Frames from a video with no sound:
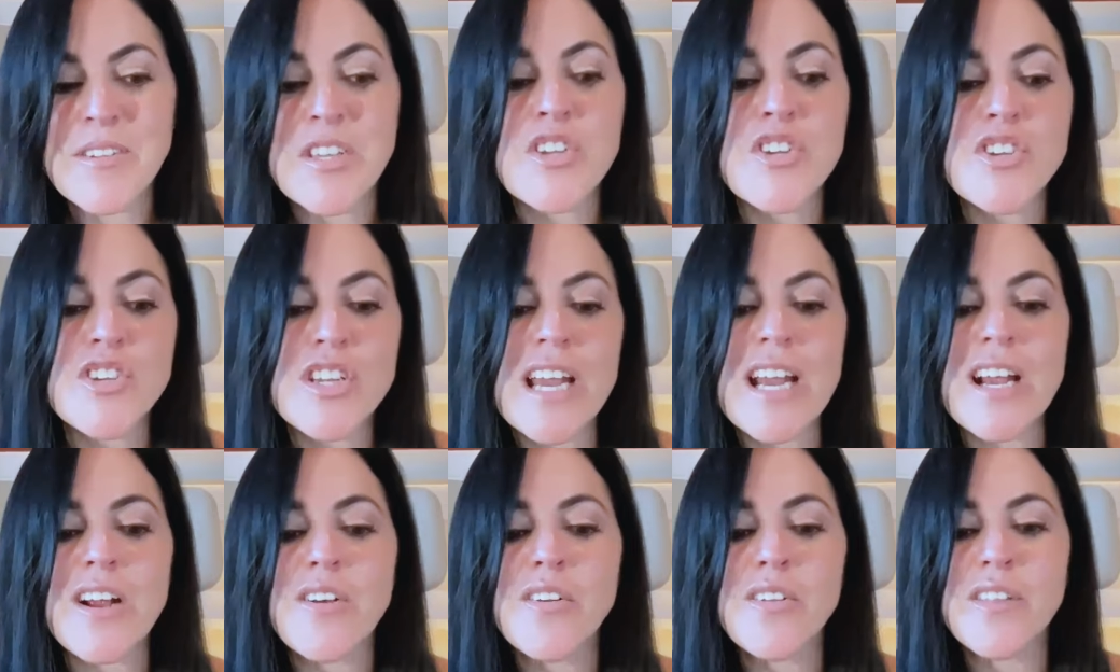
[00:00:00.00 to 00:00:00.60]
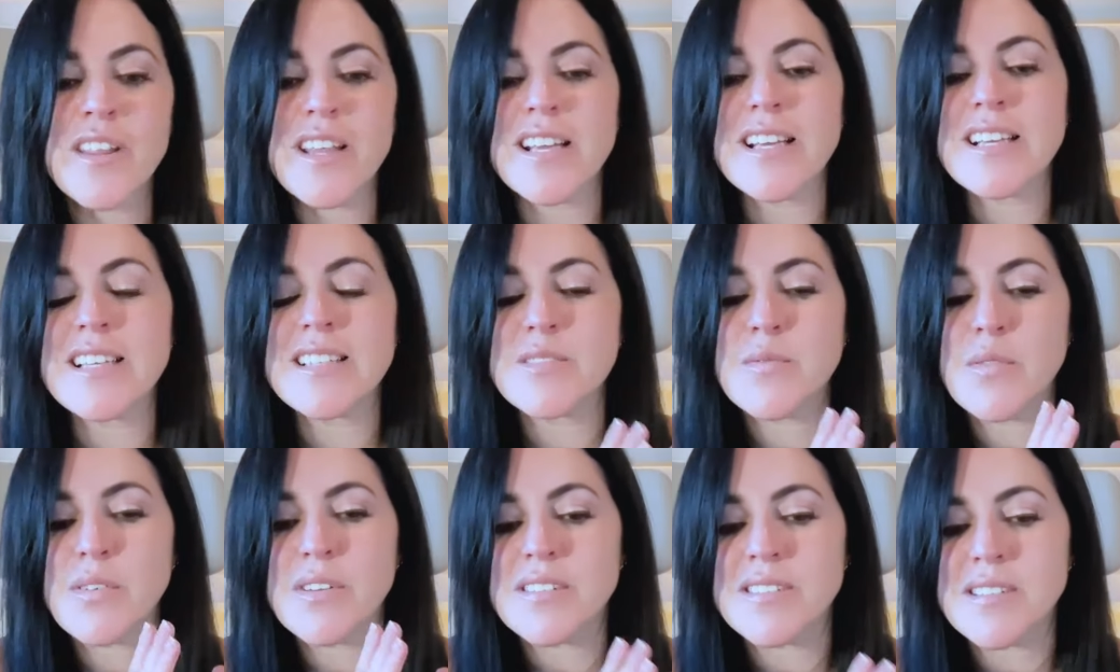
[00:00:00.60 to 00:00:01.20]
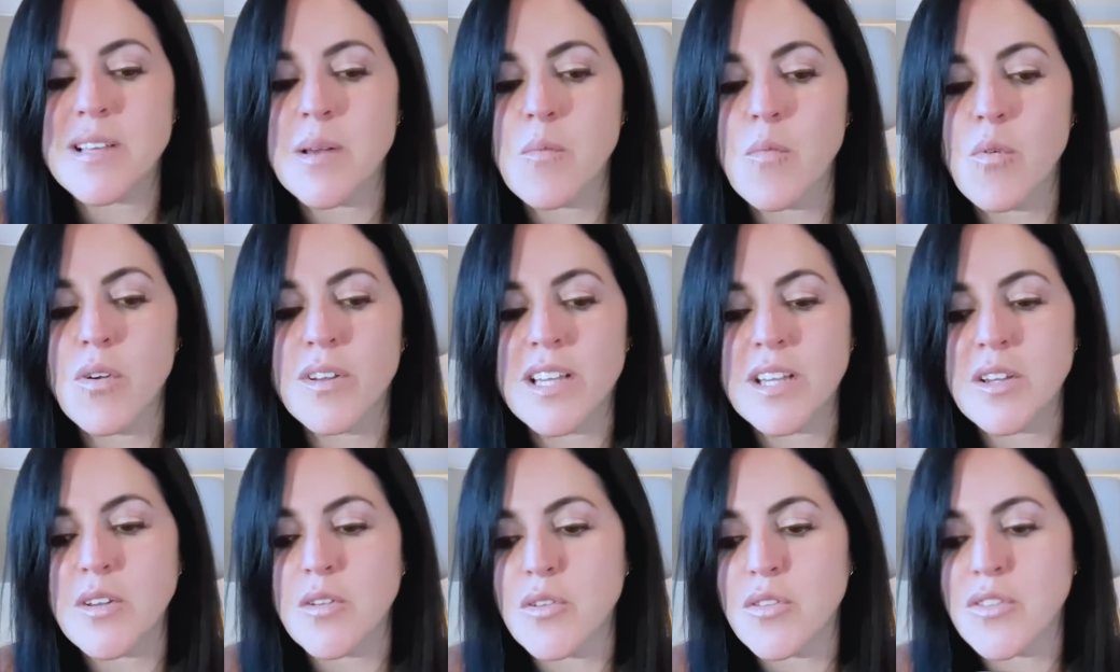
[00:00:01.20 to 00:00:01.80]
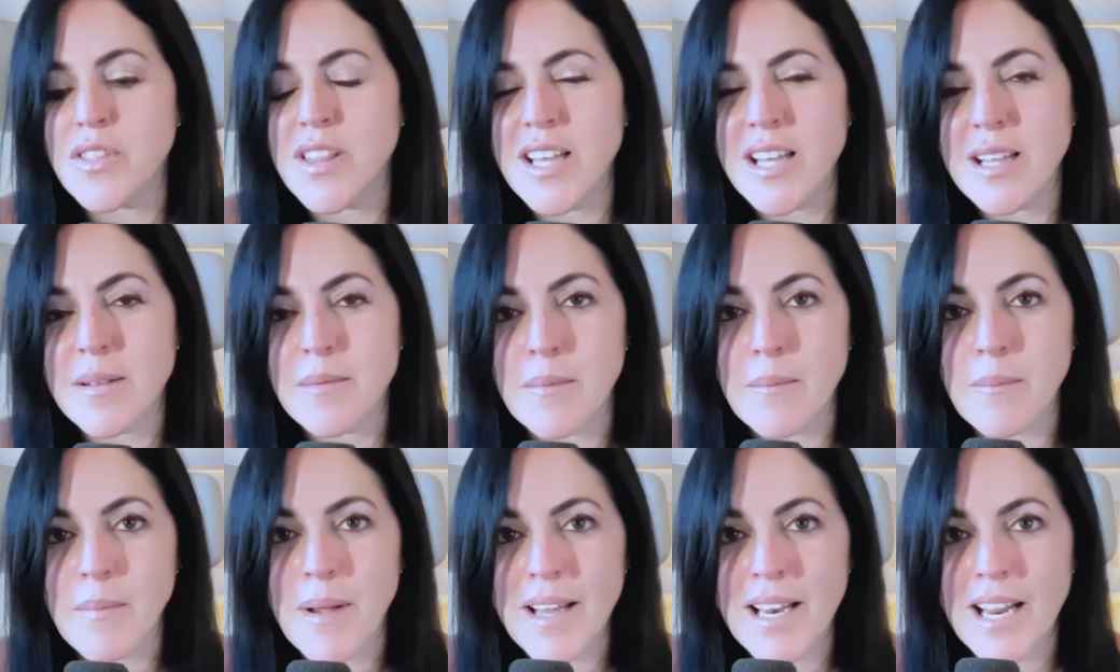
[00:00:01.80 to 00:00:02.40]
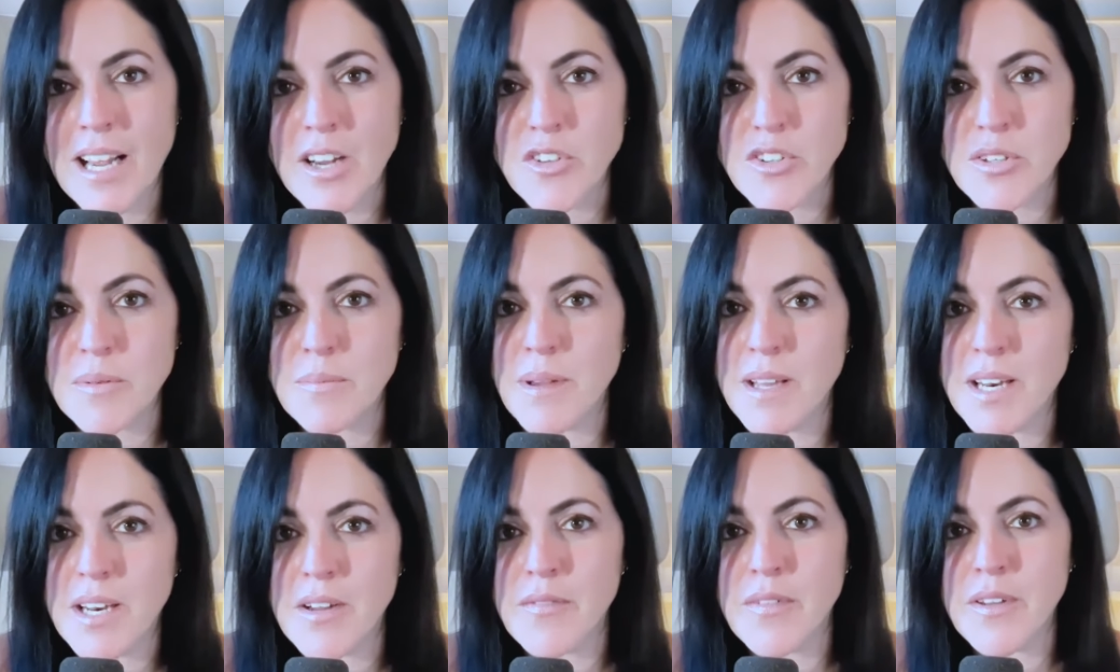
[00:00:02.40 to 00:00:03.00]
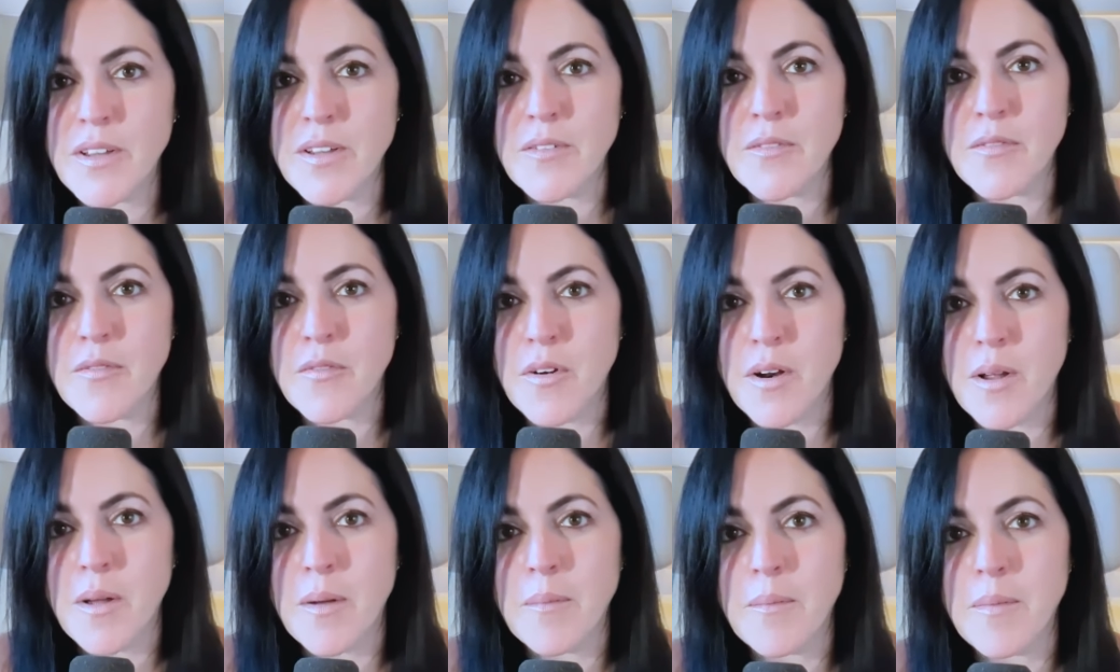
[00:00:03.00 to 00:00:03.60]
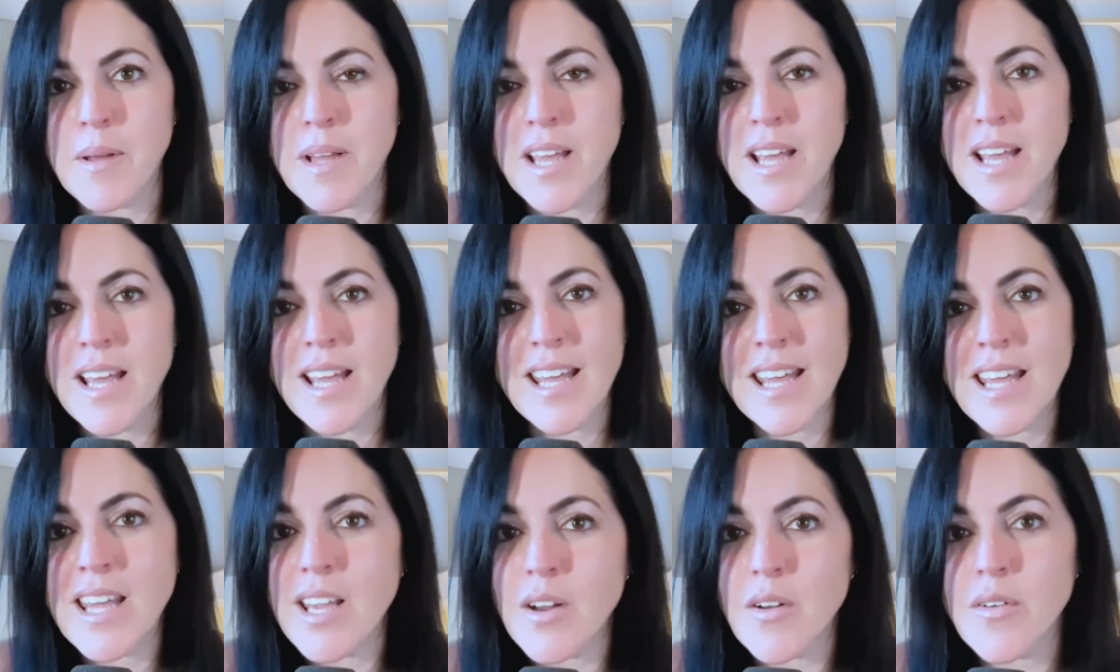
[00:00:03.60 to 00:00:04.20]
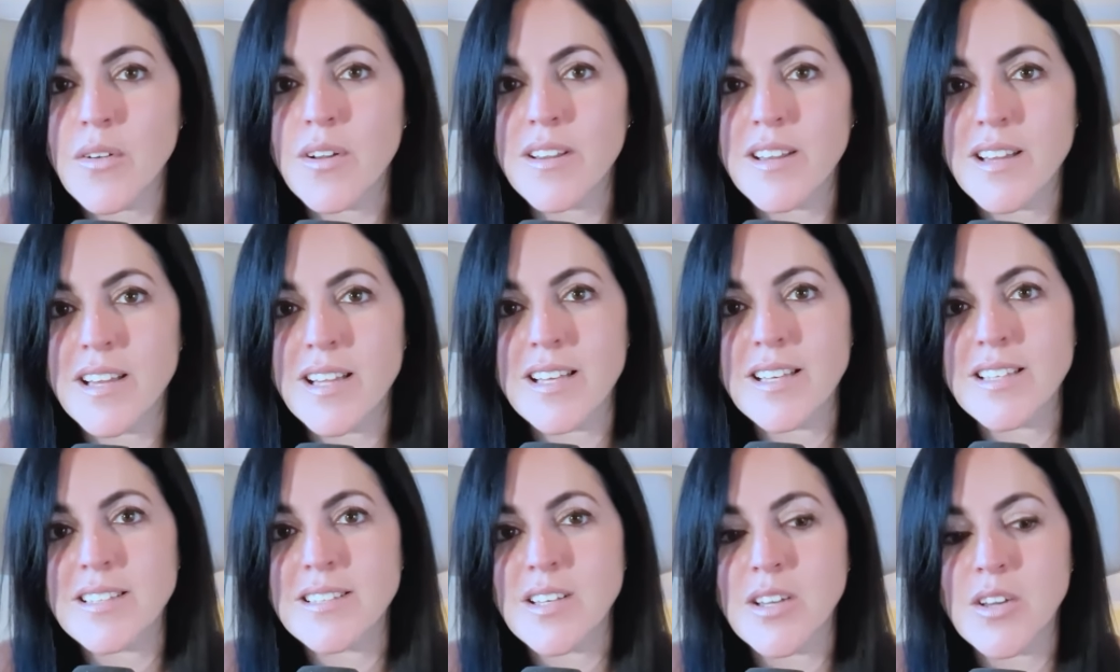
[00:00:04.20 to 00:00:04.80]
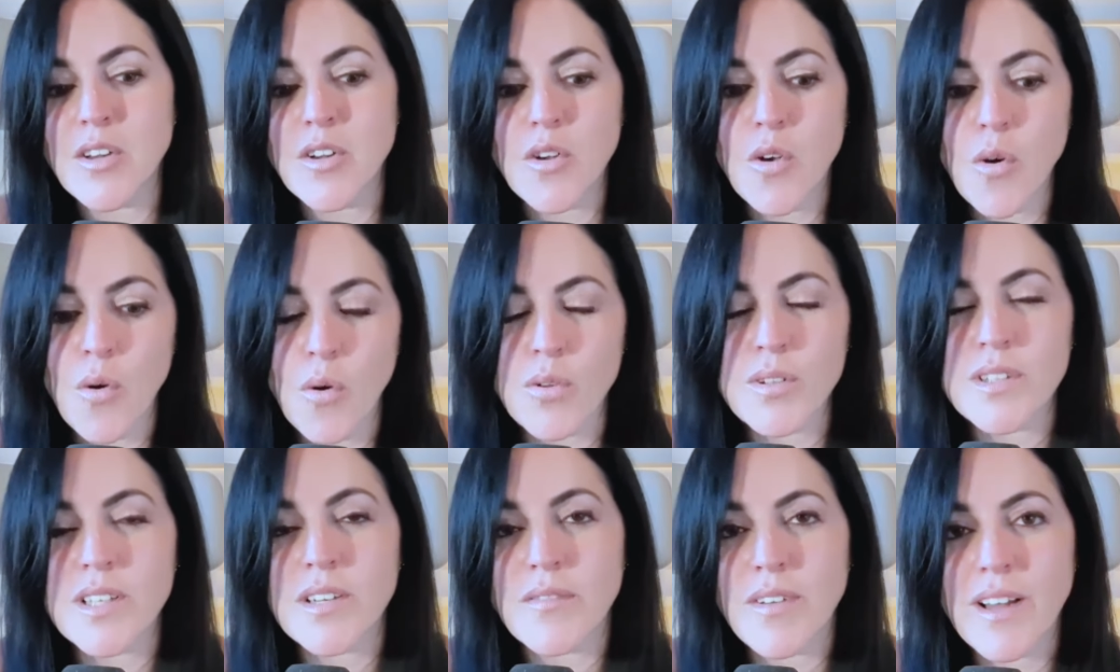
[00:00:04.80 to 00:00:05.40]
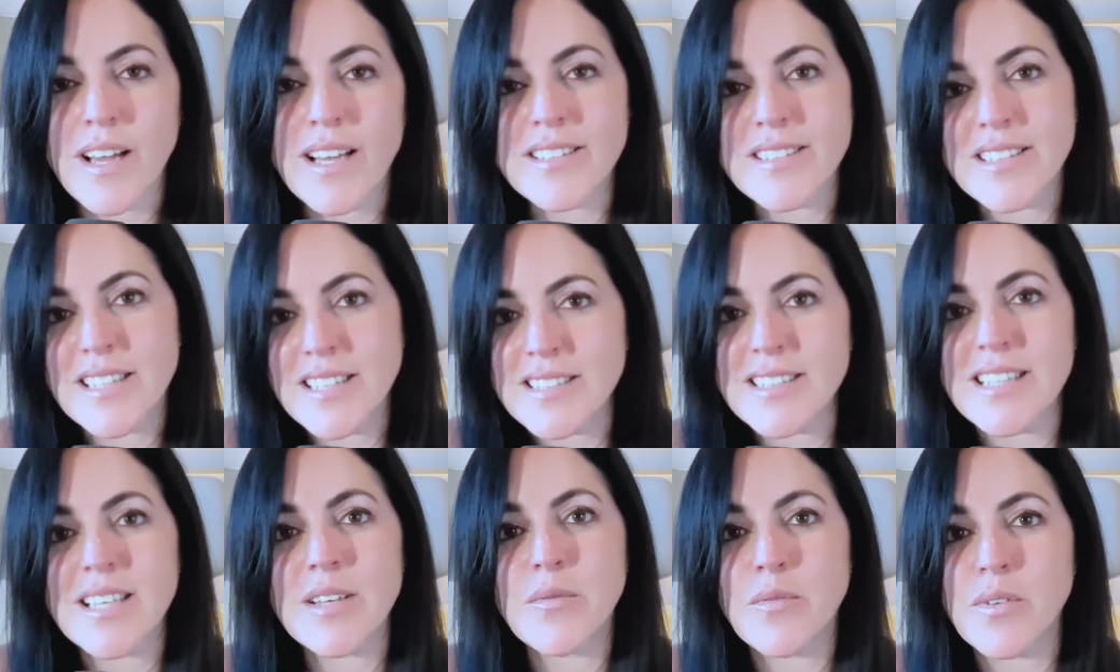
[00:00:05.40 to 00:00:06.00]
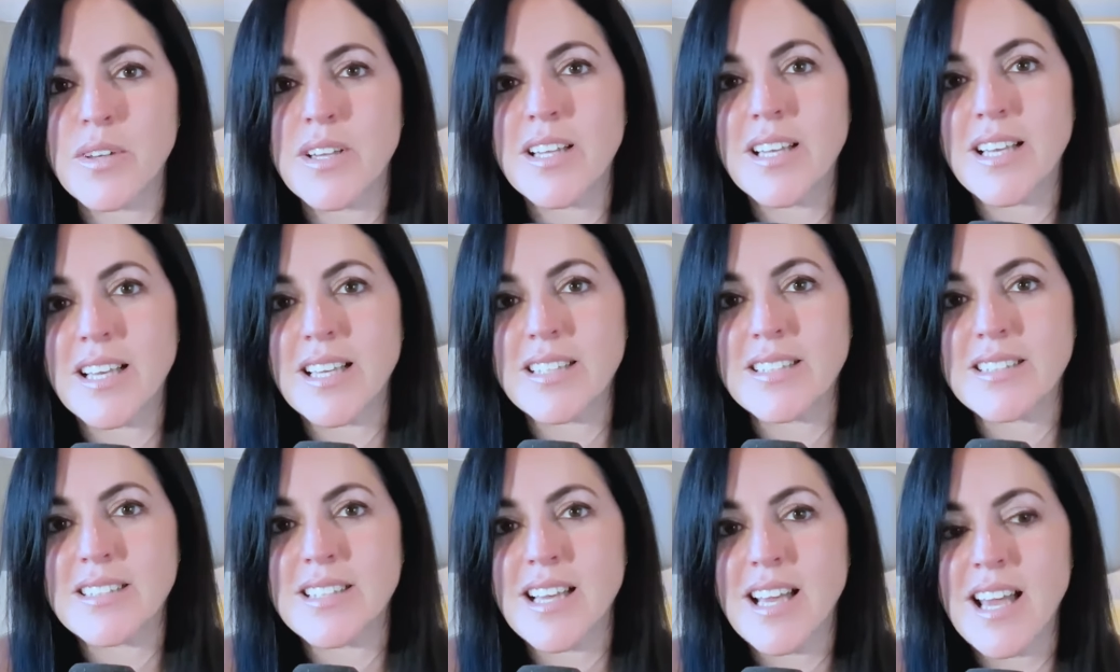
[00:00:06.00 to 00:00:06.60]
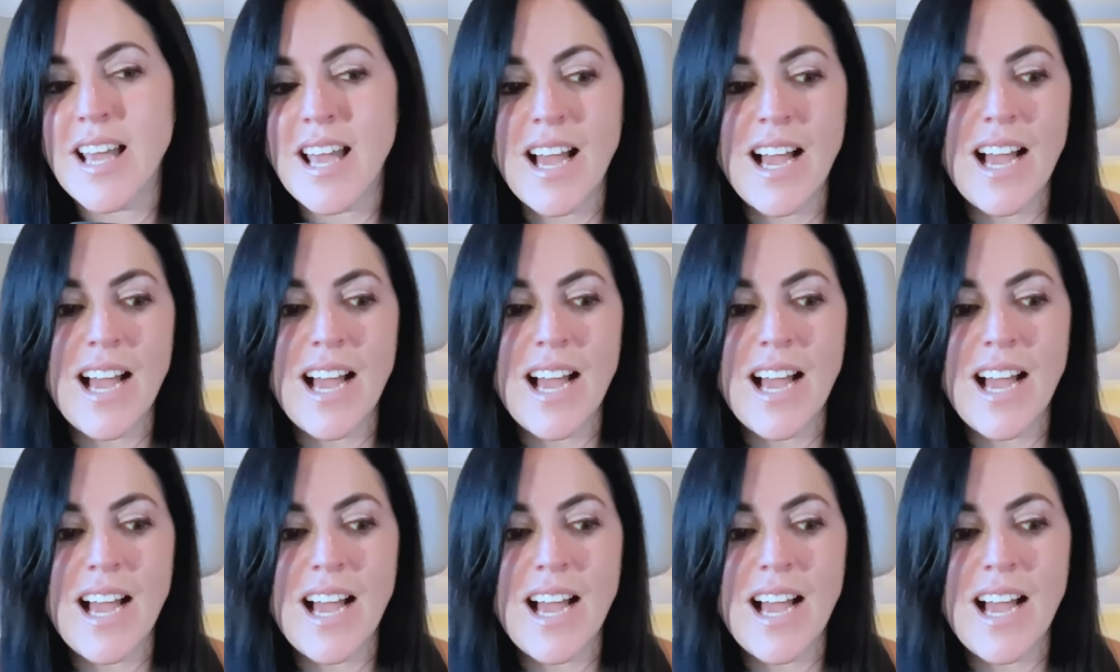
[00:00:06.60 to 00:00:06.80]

Share this with someone that you think might actually benefit from hearing this gold advice, because it really is.